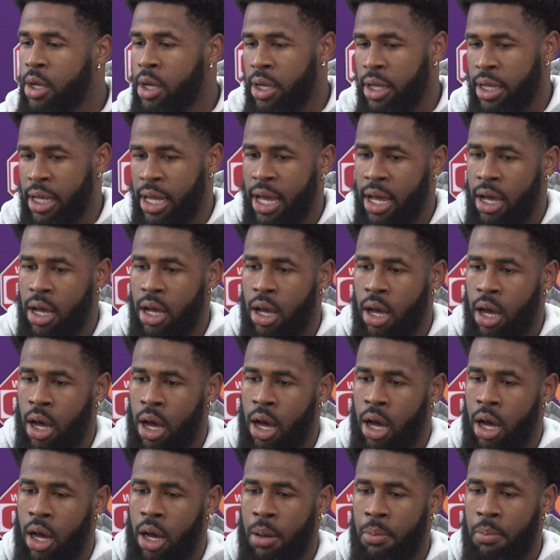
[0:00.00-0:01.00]
Yeah,
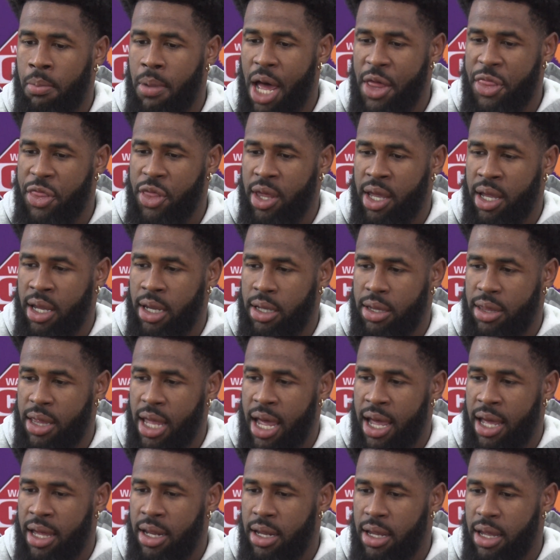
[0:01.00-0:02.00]
I think
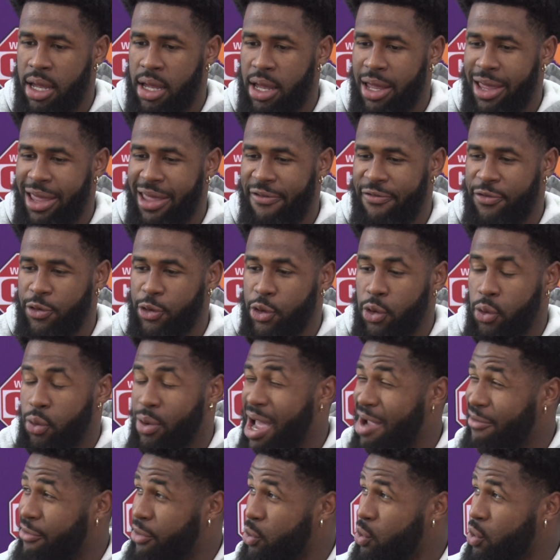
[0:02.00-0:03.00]
that if
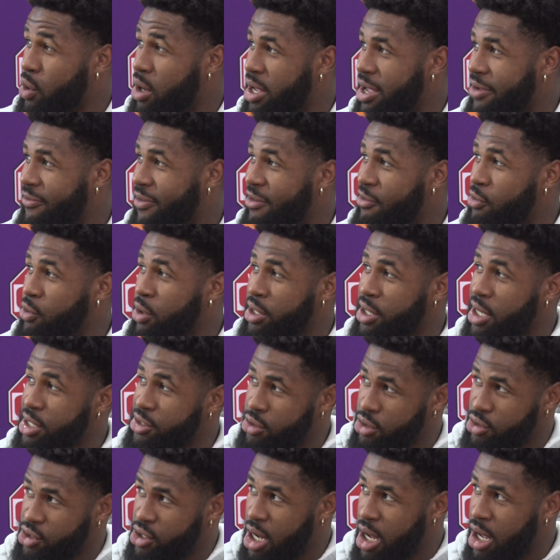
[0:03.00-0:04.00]
everyone does
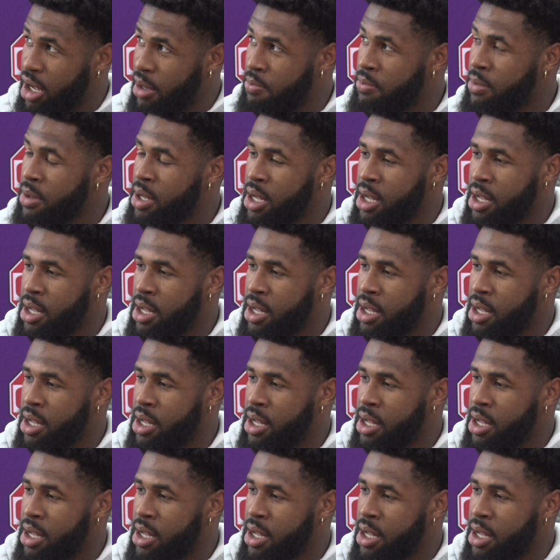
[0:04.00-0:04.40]
their job,